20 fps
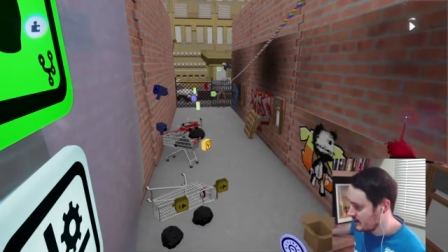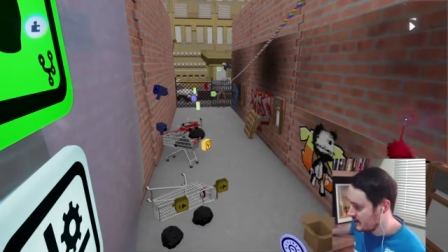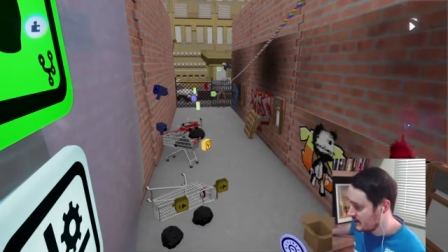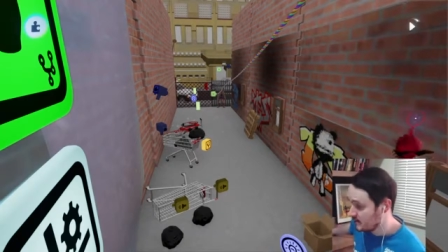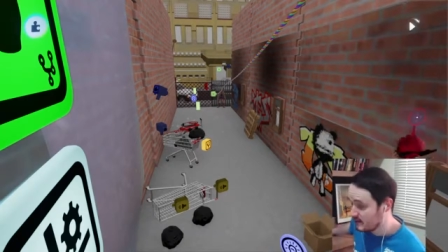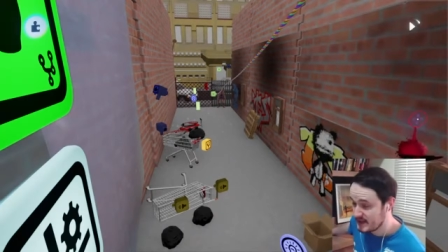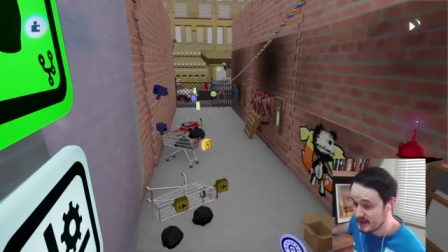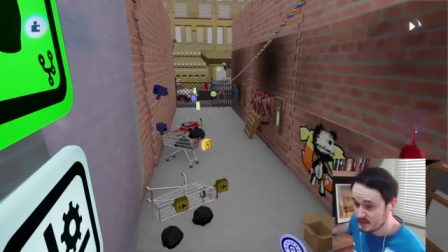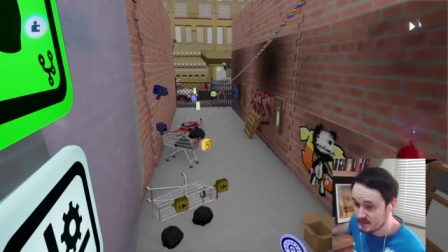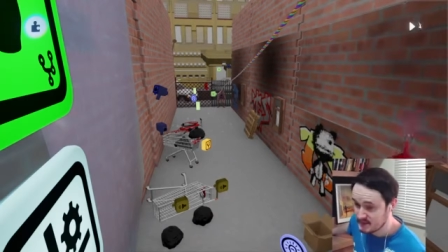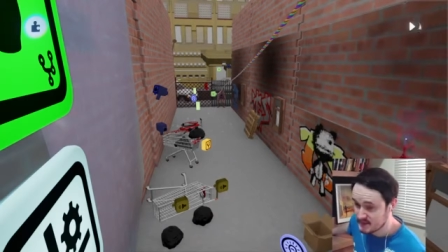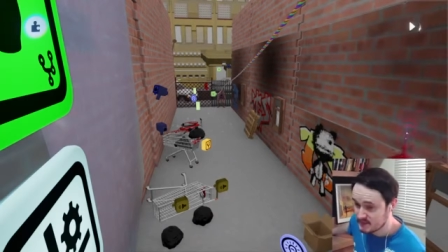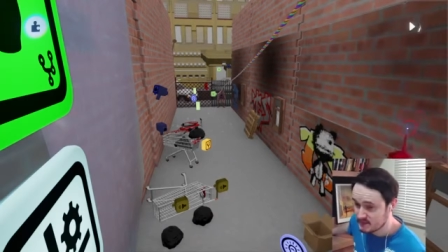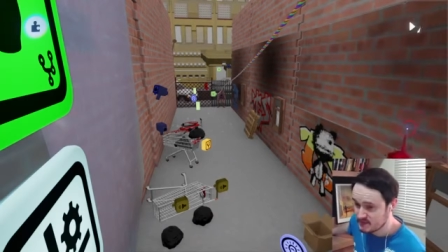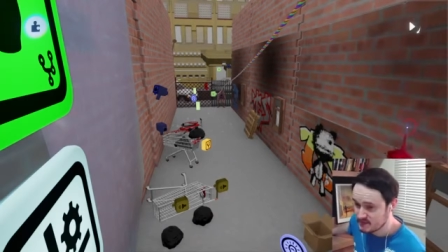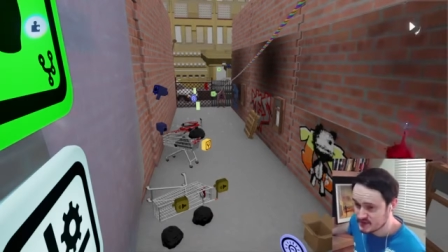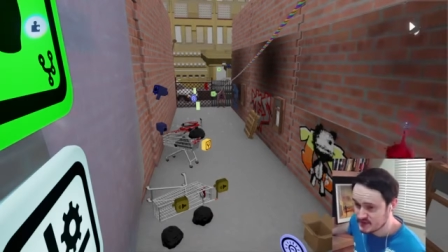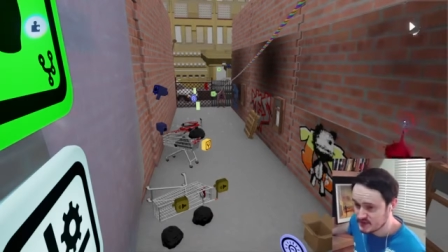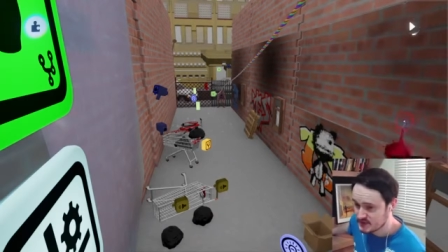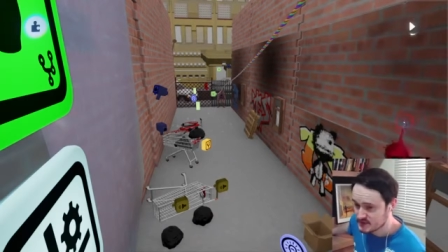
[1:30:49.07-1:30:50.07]
Maybe the
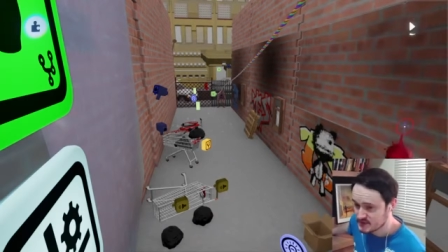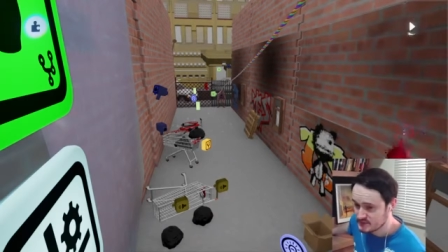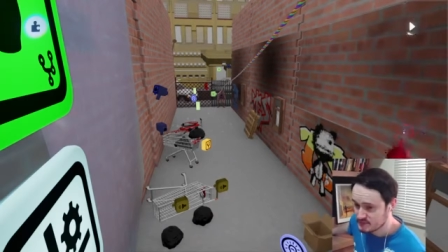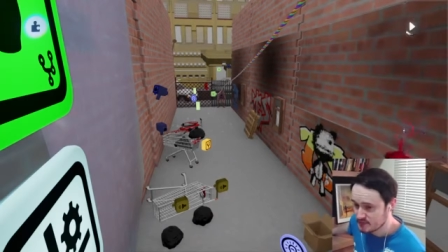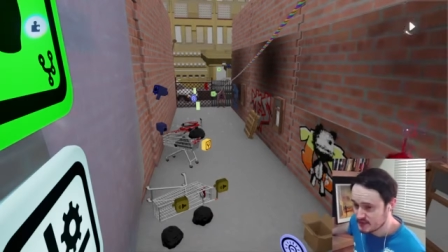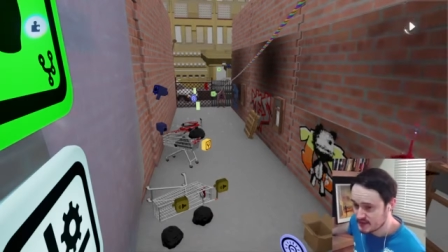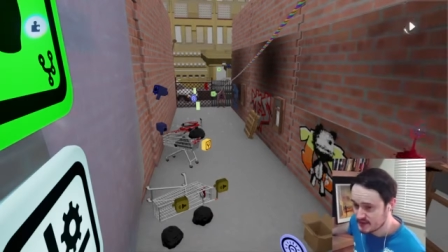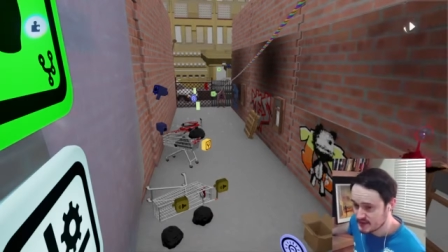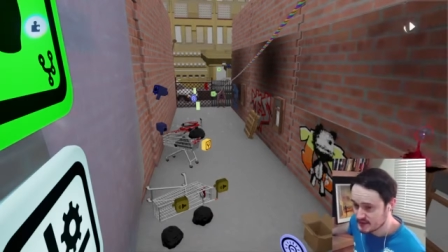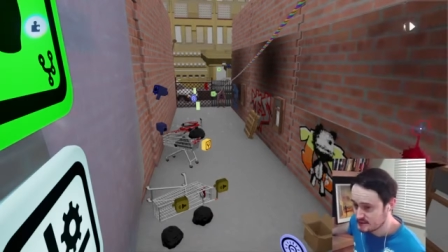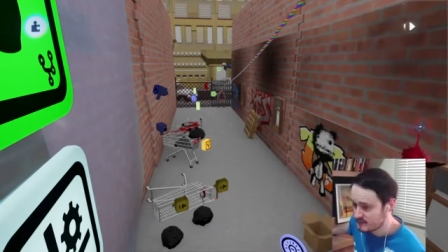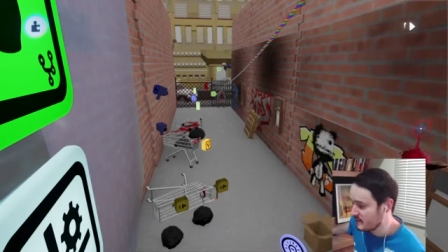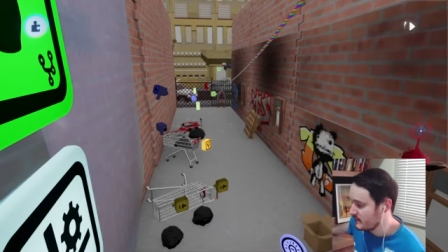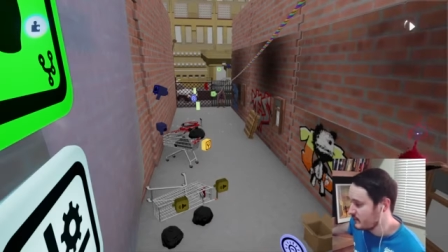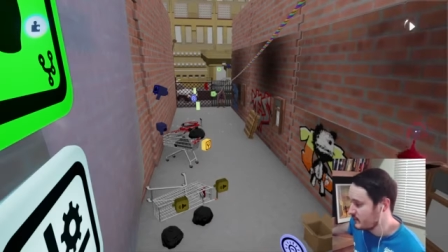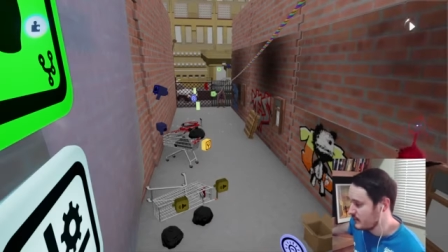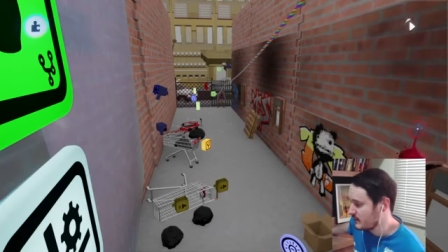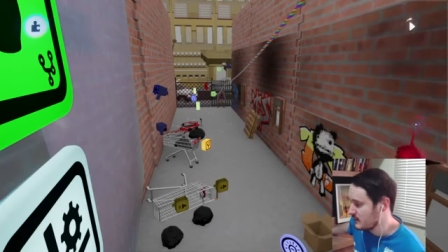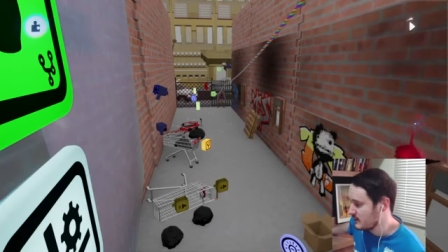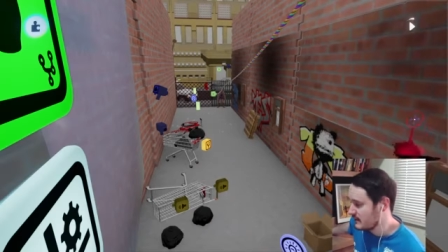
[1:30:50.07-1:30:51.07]
music just plays
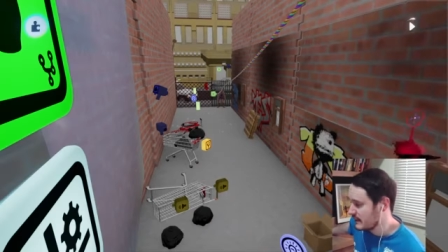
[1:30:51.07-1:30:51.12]
before,